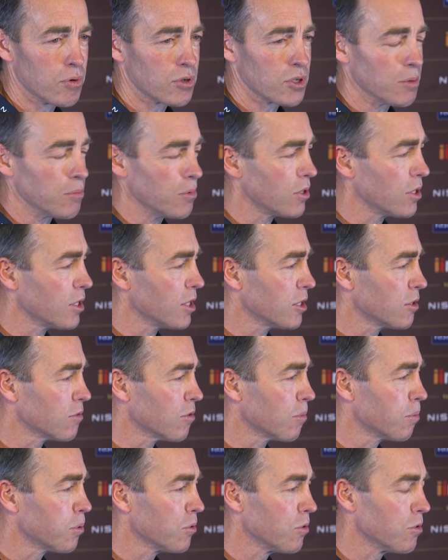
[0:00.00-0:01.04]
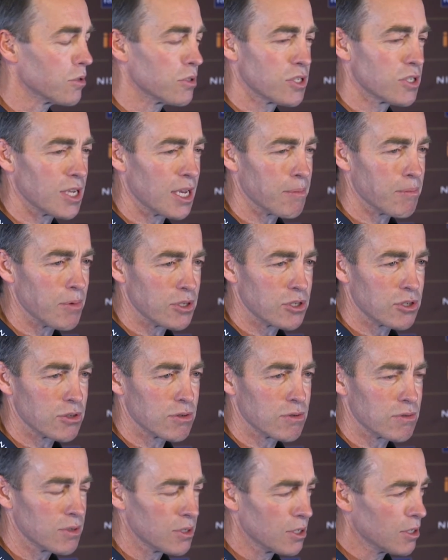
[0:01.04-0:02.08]
community to applaud Sam
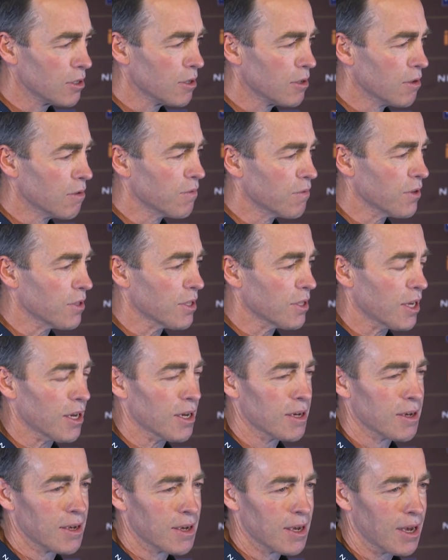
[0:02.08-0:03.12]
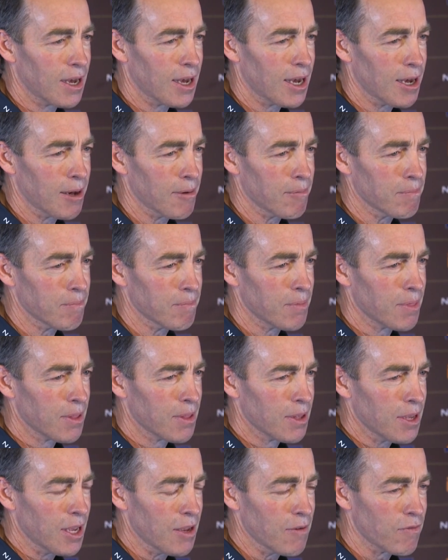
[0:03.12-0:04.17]
Mitchell for the
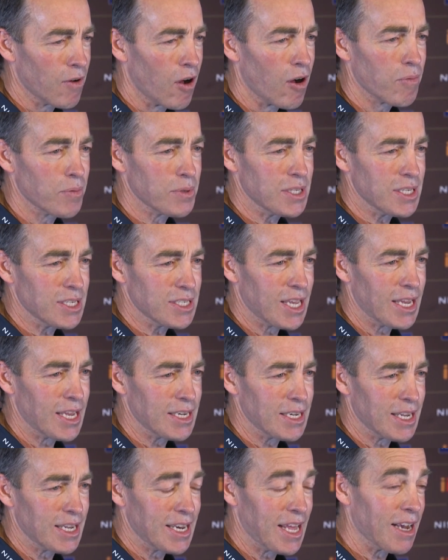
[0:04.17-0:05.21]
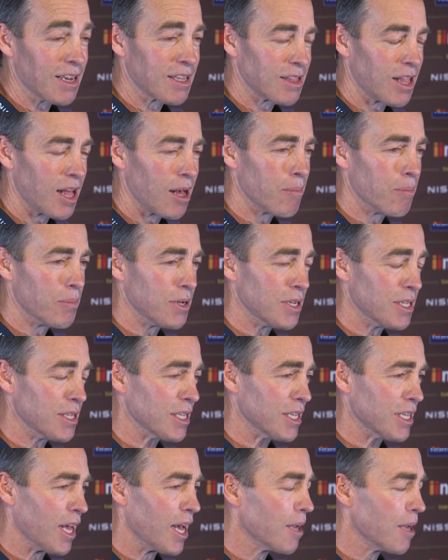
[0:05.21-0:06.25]
involvement that he's had at our club, but in
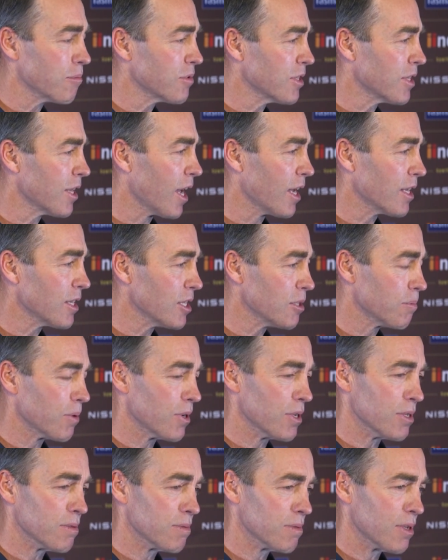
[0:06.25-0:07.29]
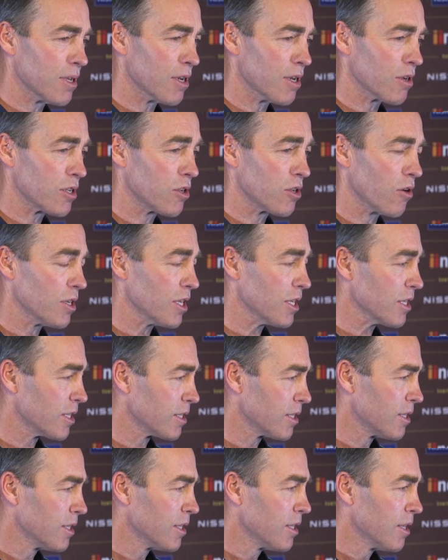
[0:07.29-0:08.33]
the game to date, he's been an
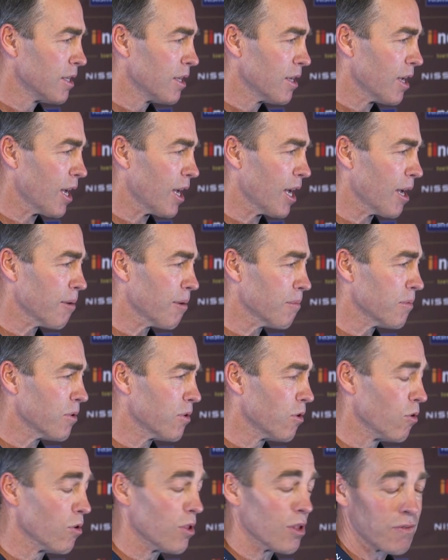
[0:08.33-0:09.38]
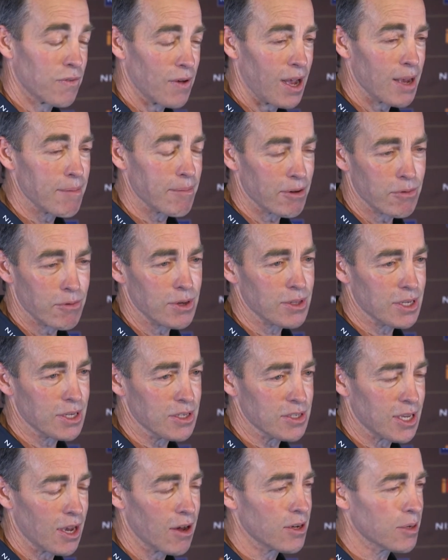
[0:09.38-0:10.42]
iconic Hall of Famer. Really,
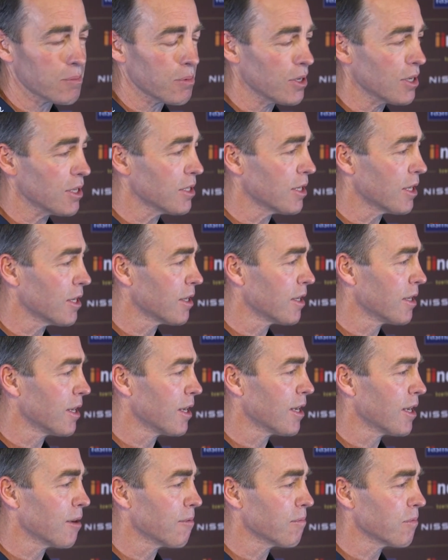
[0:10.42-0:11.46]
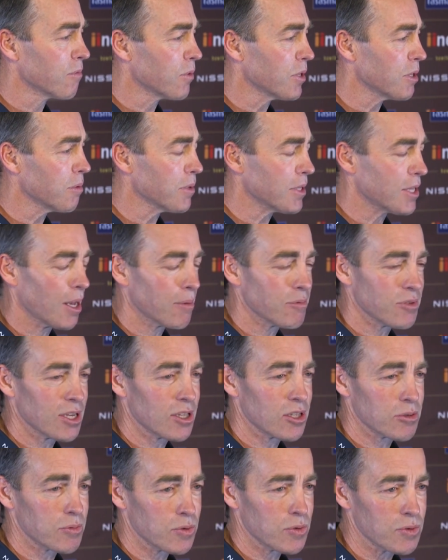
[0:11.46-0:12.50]
he's going to be in when he becomes
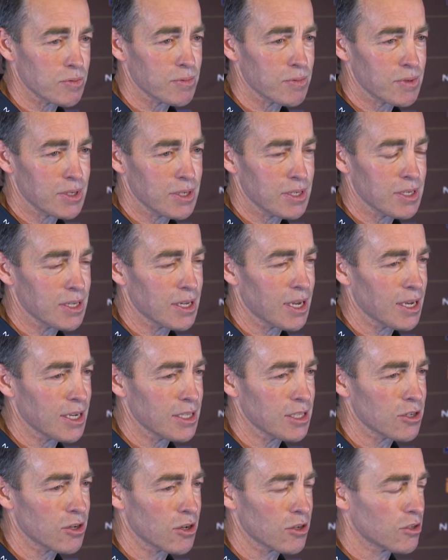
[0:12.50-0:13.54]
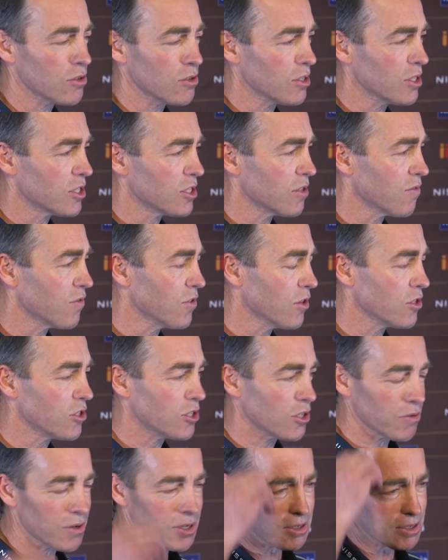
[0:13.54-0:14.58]
eligible in the not too distant
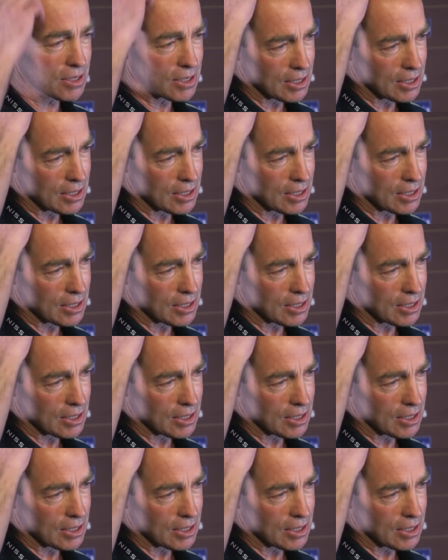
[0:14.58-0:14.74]
future. And